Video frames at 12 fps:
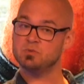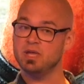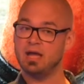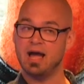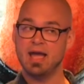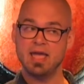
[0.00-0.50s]
week
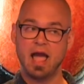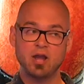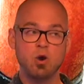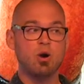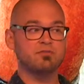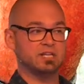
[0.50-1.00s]
I
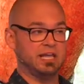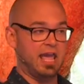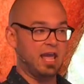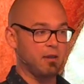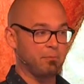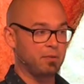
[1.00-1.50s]
go off to
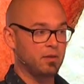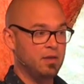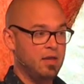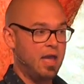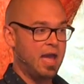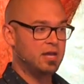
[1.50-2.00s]
camp,
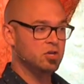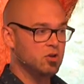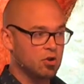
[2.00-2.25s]
and